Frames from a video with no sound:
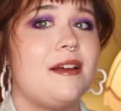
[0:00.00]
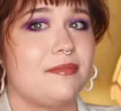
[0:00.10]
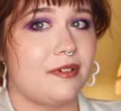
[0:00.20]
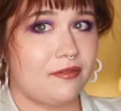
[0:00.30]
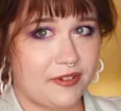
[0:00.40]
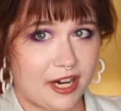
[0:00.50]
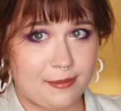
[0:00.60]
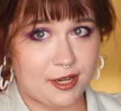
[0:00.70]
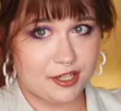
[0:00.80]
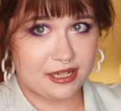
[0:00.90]
I'm
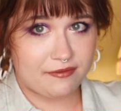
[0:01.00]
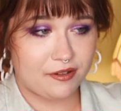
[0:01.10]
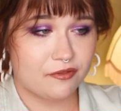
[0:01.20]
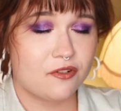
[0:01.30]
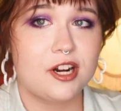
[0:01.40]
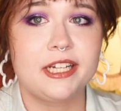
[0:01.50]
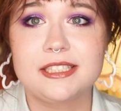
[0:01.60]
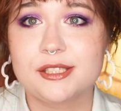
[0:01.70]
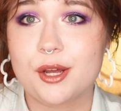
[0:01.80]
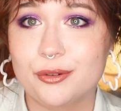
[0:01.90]
very much living for
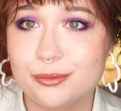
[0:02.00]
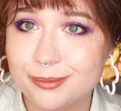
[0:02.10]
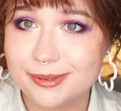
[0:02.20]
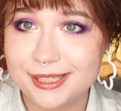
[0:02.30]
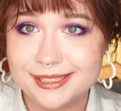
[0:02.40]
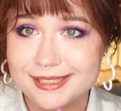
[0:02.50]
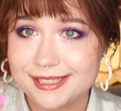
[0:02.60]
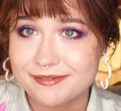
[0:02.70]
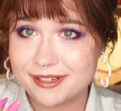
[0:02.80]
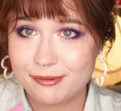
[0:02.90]
it, so please
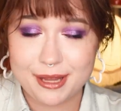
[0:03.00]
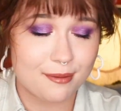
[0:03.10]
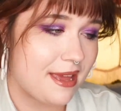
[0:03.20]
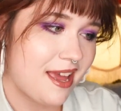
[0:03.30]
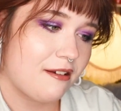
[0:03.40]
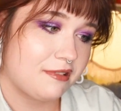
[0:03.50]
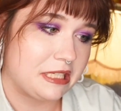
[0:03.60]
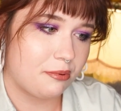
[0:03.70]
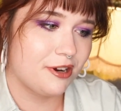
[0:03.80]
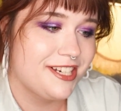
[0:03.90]
live it with me. I
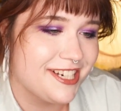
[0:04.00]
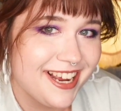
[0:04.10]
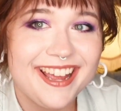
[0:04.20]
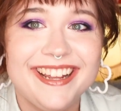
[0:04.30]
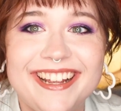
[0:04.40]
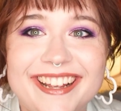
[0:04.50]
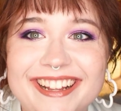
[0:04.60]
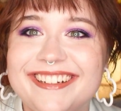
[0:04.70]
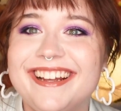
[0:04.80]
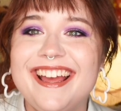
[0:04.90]
really appreciate
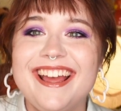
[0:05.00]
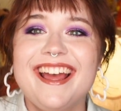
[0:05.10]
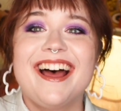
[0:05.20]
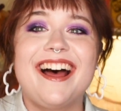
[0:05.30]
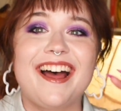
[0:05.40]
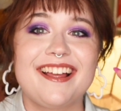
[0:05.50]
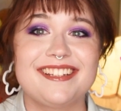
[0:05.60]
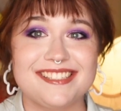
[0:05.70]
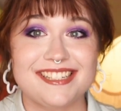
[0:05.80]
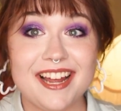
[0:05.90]
it. Uh,
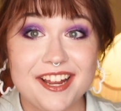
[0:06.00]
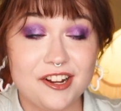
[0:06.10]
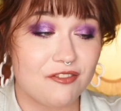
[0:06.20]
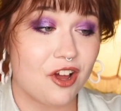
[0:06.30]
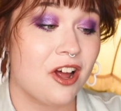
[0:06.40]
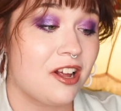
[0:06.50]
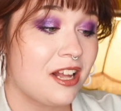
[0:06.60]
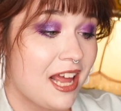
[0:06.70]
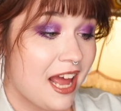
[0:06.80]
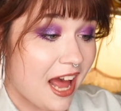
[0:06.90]
second of
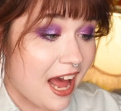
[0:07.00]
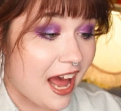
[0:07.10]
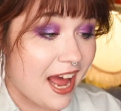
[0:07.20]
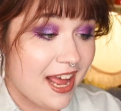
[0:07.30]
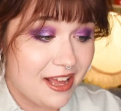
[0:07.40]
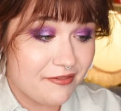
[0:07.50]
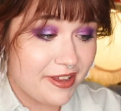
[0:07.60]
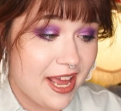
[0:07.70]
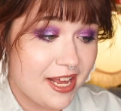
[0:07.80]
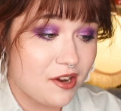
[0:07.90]
all, I
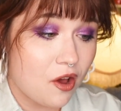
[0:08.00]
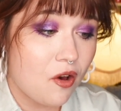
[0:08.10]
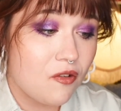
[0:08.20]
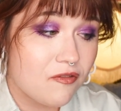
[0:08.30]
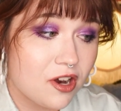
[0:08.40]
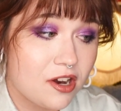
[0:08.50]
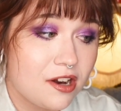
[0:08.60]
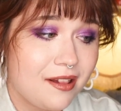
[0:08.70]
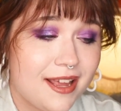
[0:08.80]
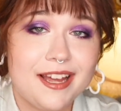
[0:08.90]
have gained
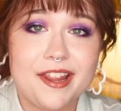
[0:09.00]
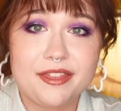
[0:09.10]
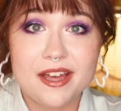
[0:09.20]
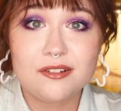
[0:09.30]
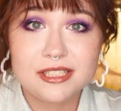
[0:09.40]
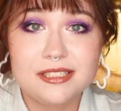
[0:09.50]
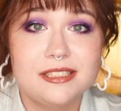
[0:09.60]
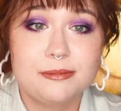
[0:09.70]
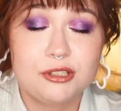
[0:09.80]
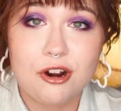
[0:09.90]
over like a
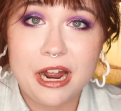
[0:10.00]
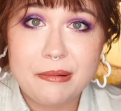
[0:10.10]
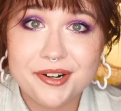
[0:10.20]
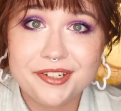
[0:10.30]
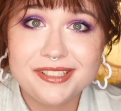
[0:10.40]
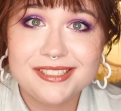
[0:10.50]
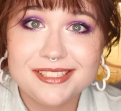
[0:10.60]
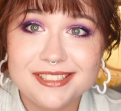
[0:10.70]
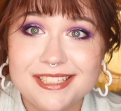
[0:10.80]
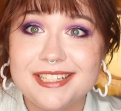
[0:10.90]
thousand
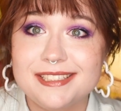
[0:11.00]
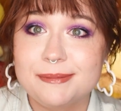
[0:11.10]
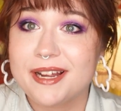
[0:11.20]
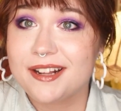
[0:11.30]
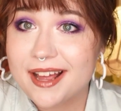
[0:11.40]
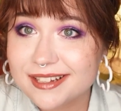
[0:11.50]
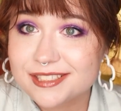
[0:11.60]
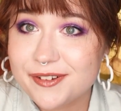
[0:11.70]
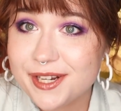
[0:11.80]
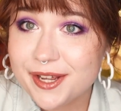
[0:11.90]
subscribers since my
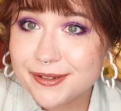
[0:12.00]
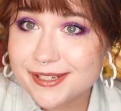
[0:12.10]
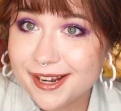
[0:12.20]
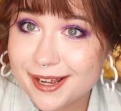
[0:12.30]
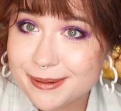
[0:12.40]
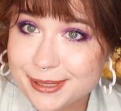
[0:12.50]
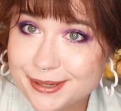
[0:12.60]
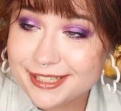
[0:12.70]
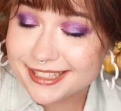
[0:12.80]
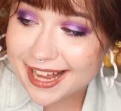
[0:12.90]
last videos that I
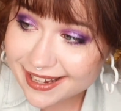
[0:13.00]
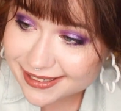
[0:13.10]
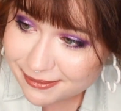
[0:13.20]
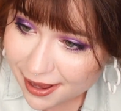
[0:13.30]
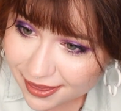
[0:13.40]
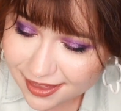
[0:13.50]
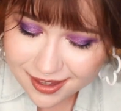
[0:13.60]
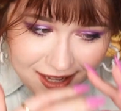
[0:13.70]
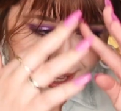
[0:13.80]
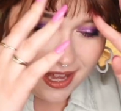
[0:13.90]
uploaded last
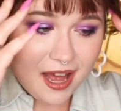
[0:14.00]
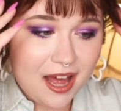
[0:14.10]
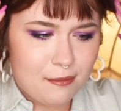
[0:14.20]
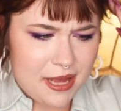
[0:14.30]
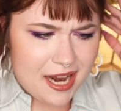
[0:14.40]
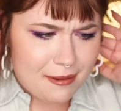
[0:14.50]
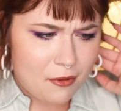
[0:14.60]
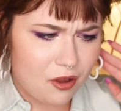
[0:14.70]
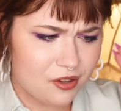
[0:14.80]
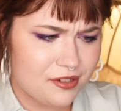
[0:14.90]
month. Um, and
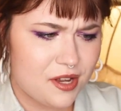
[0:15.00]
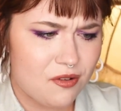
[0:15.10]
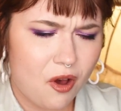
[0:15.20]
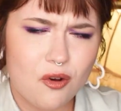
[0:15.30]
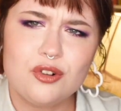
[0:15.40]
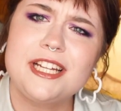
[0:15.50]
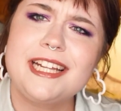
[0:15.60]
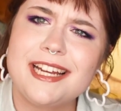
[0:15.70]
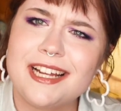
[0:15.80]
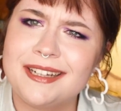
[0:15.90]
I'm also
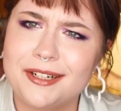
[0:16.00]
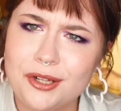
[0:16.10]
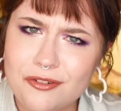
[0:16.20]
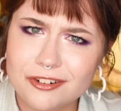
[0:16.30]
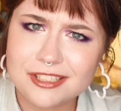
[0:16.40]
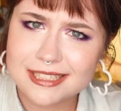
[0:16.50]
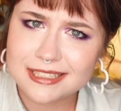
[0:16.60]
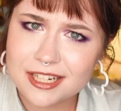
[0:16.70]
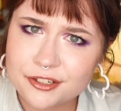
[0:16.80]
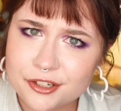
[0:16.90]
only like a little over
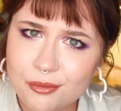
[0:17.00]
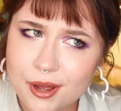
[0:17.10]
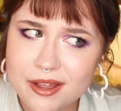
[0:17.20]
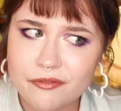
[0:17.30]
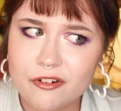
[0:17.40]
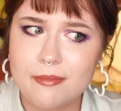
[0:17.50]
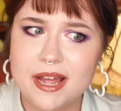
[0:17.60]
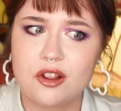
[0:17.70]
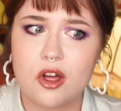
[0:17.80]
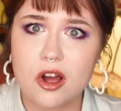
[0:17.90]
600 away from
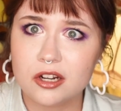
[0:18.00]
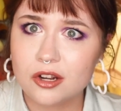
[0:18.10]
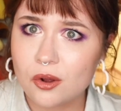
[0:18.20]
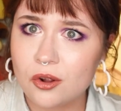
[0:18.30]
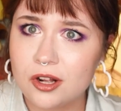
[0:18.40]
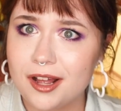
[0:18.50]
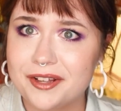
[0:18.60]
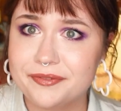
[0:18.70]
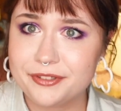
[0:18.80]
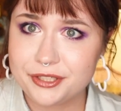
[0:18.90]
my long goal
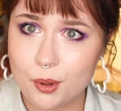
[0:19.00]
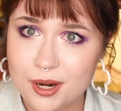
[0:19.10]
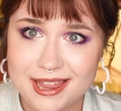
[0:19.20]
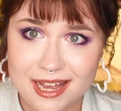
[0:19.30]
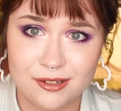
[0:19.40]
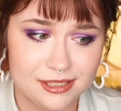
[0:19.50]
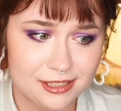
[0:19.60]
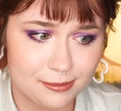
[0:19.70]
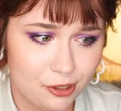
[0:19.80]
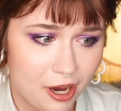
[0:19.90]
of
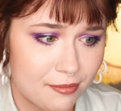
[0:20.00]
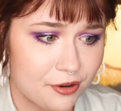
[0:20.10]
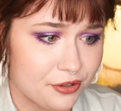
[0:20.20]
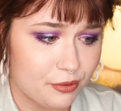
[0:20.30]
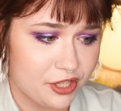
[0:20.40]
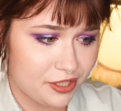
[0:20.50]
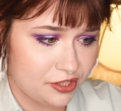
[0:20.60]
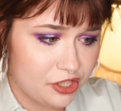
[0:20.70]
20,000 subscribers, which is